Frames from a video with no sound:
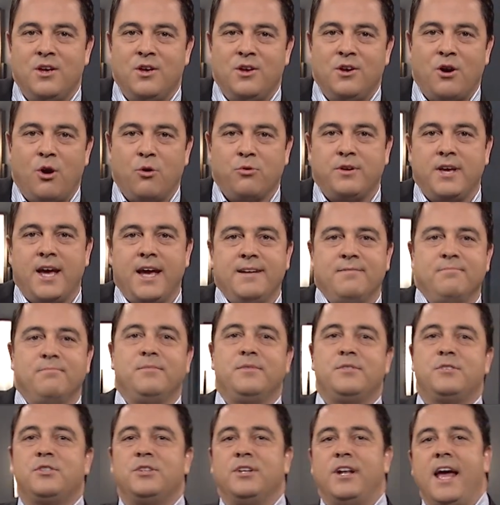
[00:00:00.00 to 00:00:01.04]
Okay,
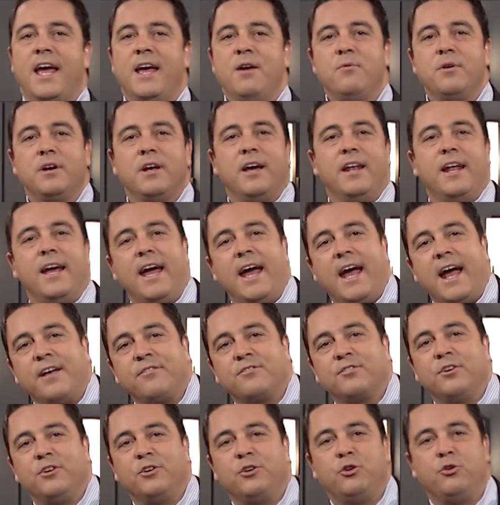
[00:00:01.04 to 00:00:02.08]
today we're going to
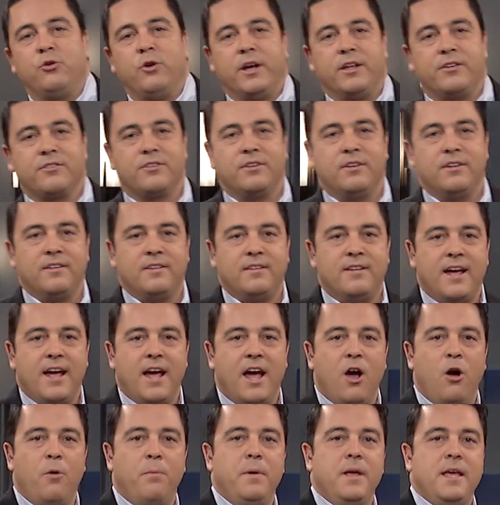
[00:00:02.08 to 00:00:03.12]
ask Chris to
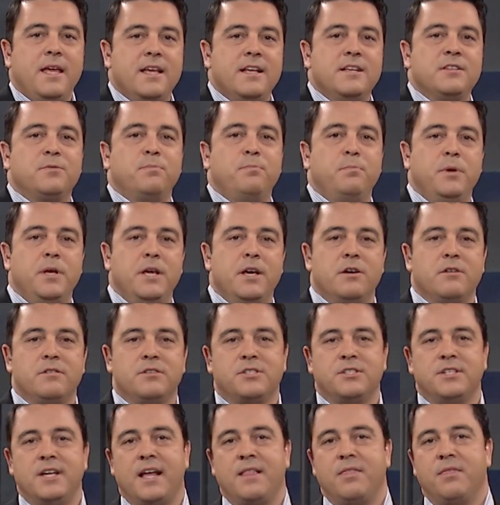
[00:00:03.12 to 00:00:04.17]
help his peers
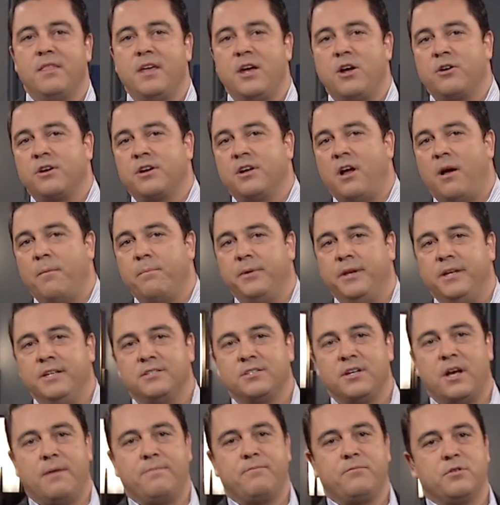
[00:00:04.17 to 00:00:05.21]
set their companies
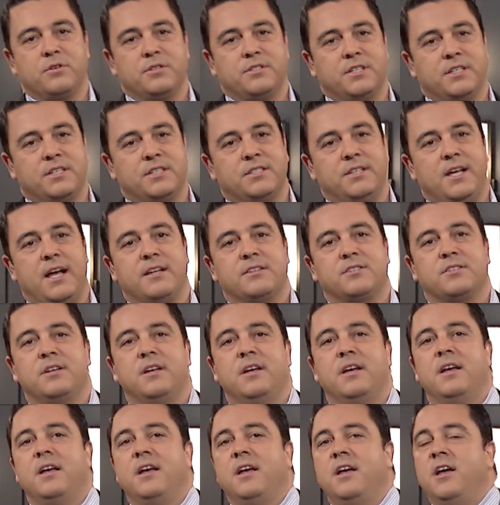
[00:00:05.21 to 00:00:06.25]
up for success
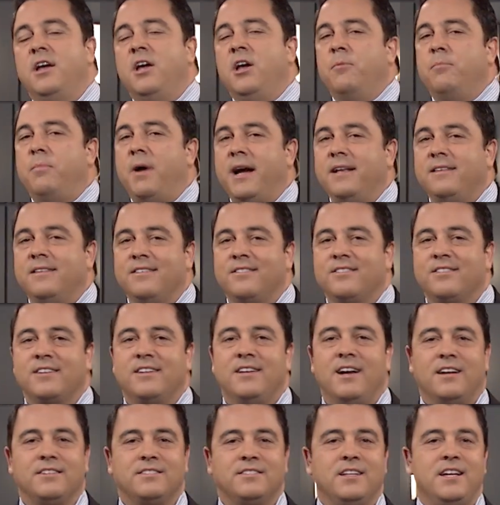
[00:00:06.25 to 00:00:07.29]
by
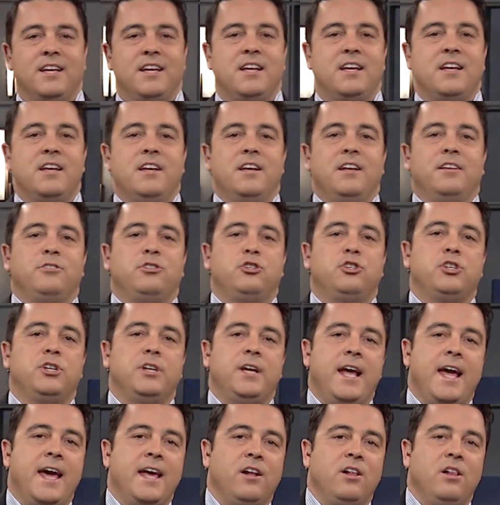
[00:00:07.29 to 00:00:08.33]
discussing
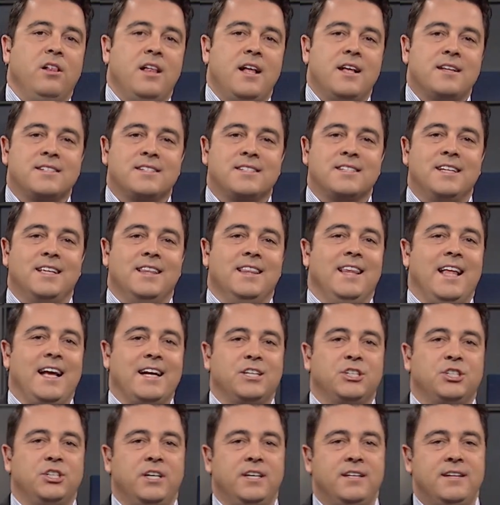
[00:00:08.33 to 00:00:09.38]
channel
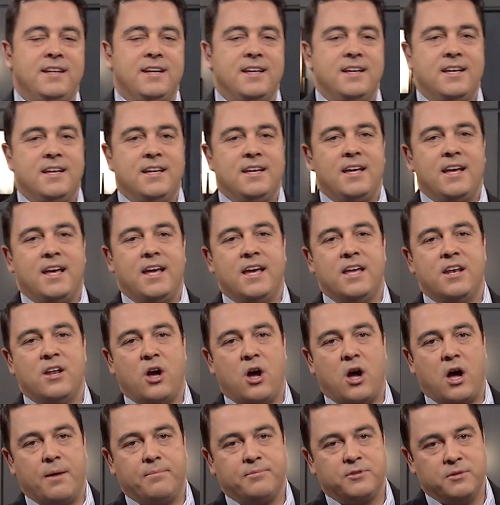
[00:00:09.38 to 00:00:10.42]
selection and
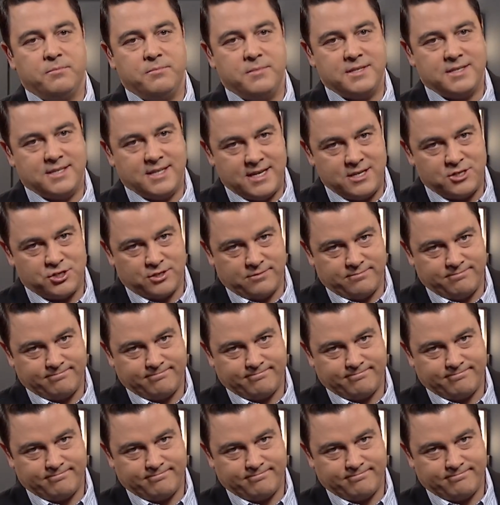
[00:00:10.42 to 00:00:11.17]
optimization.